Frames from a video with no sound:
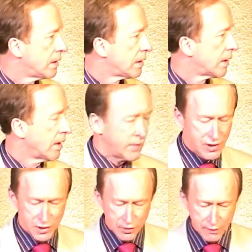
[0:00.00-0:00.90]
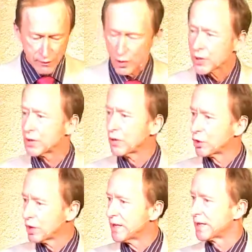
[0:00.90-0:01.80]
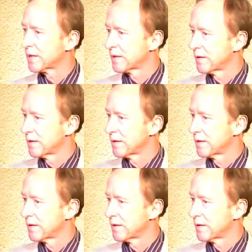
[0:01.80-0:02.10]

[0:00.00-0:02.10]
of this universal goodness.